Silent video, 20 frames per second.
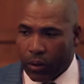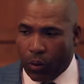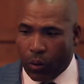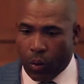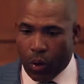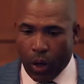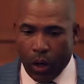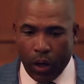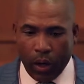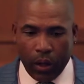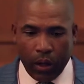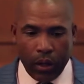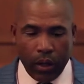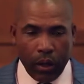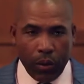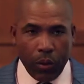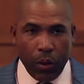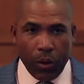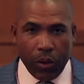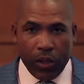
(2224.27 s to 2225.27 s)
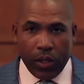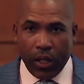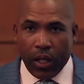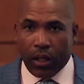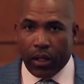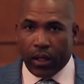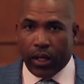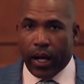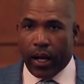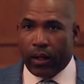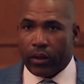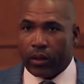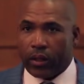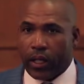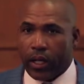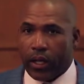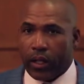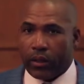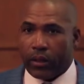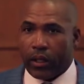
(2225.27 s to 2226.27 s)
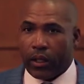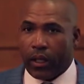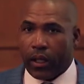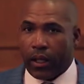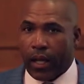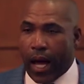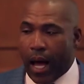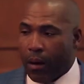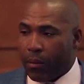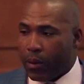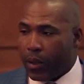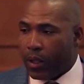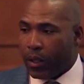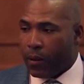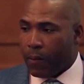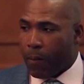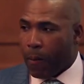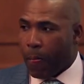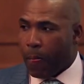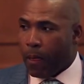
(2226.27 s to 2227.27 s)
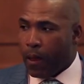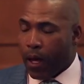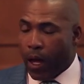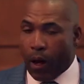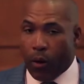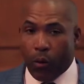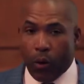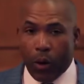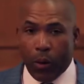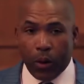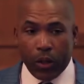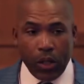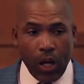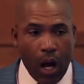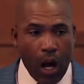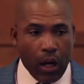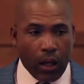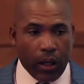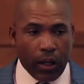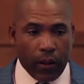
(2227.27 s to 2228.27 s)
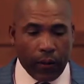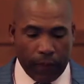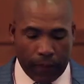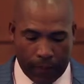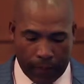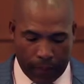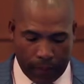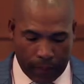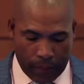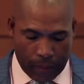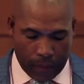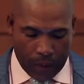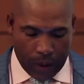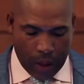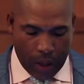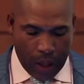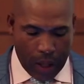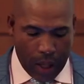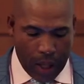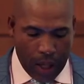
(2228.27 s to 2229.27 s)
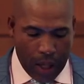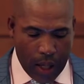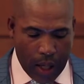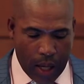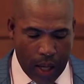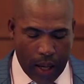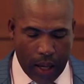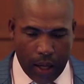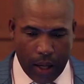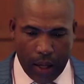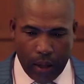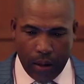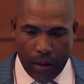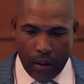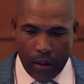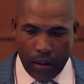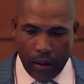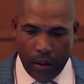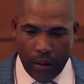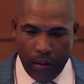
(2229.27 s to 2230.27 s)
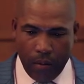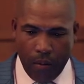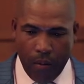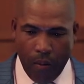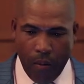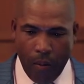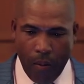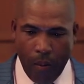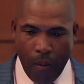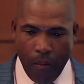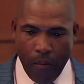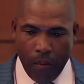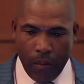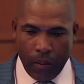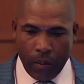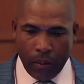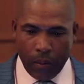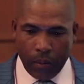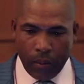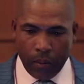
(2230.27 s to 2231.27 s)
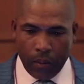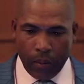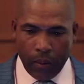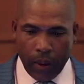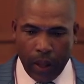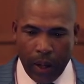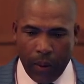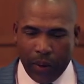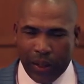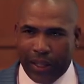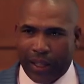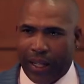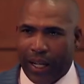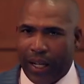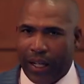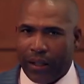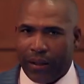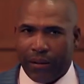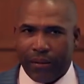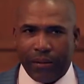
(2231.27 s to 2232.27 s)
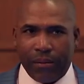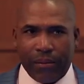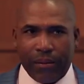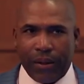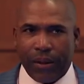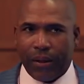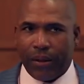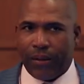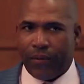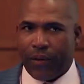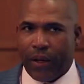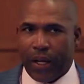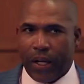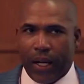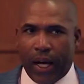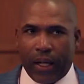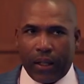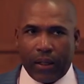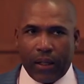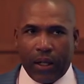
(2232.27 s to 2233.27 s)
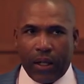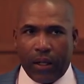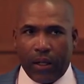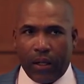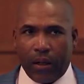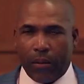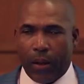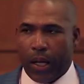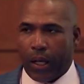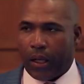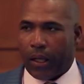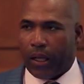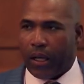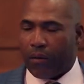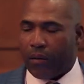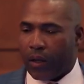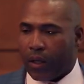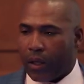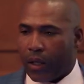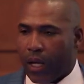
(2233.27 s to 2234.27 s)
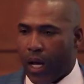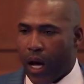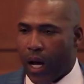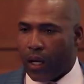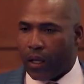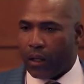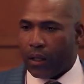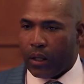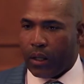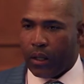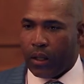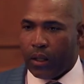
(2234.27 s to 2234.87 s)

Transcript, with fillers: were, we were sitting downstairs in the lobby and we were talking. And it was late. The event got done at about eleven o'clock.